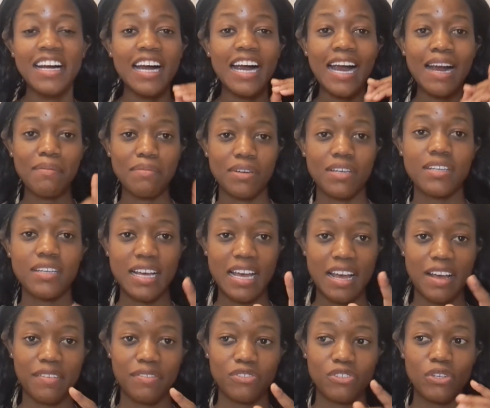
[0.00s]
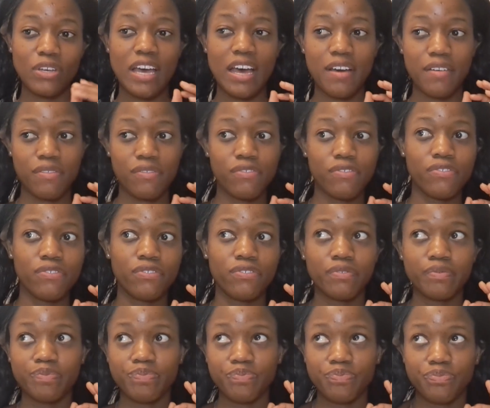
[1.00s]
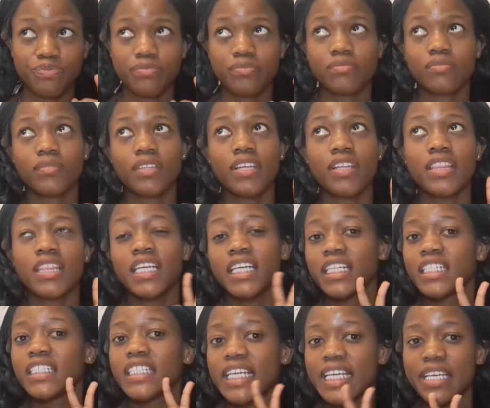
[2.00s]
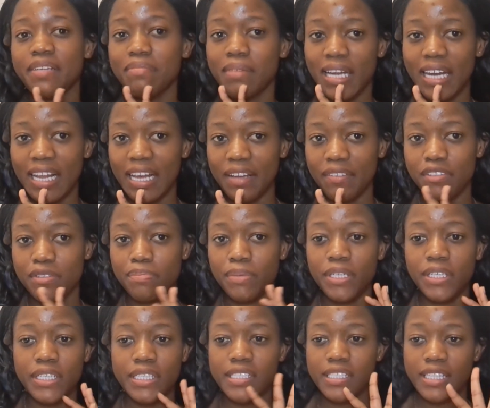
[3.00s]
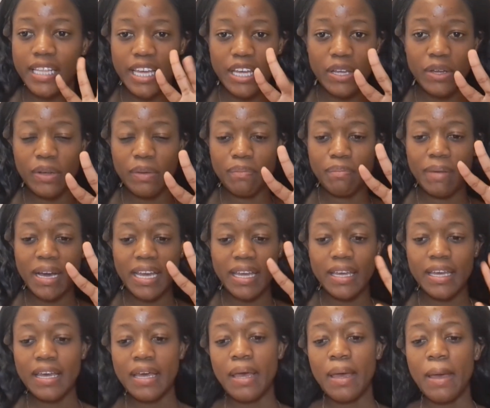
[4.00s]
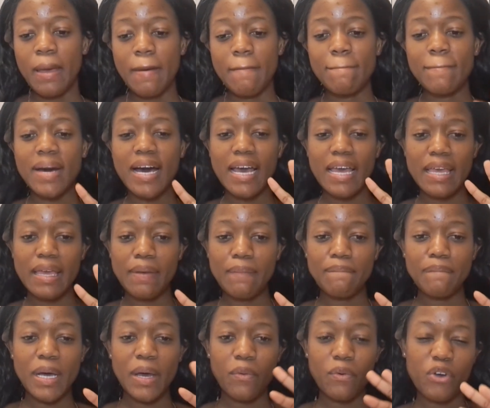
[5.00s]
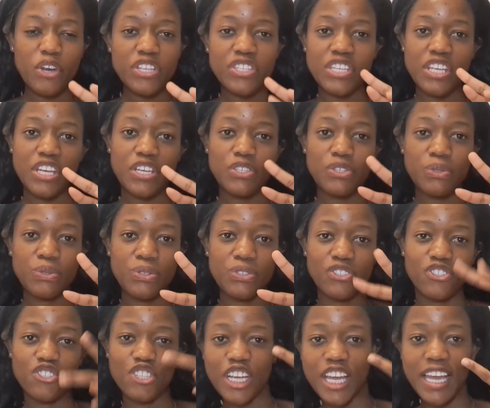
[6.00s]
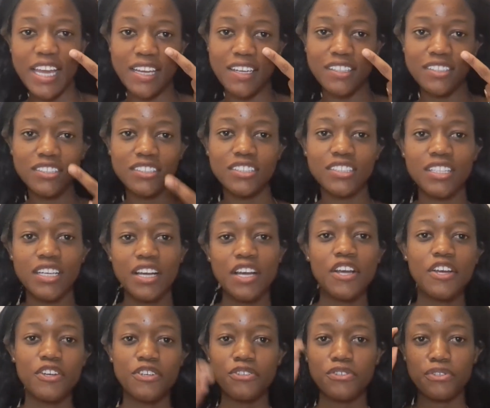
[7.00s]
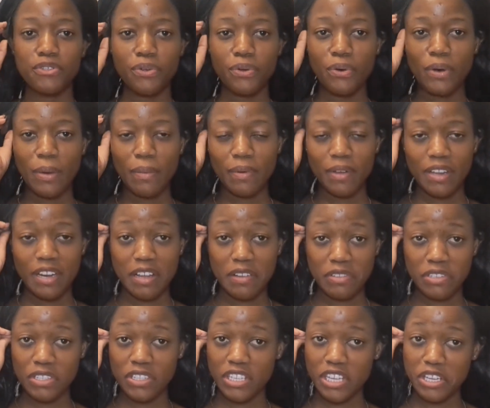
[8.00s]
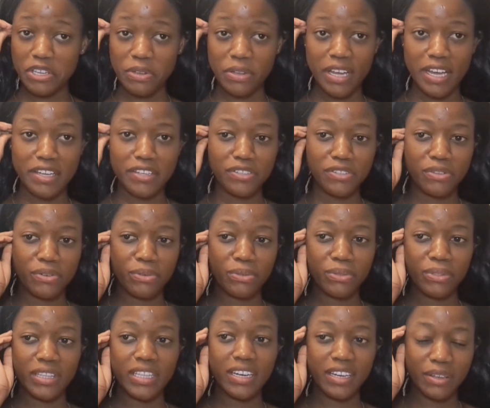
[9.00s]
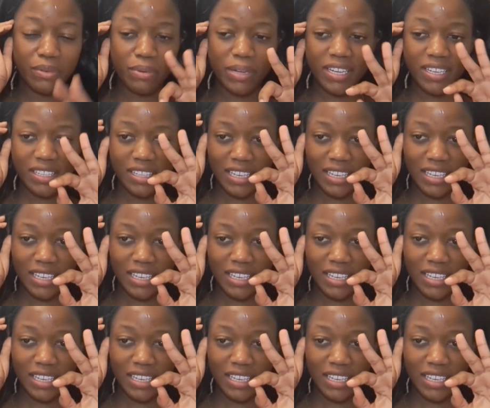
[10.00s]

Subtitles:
I'm gonna have to have 3 days in my lives because my work schedules change. So I'm gonna have to take you guys through 3 work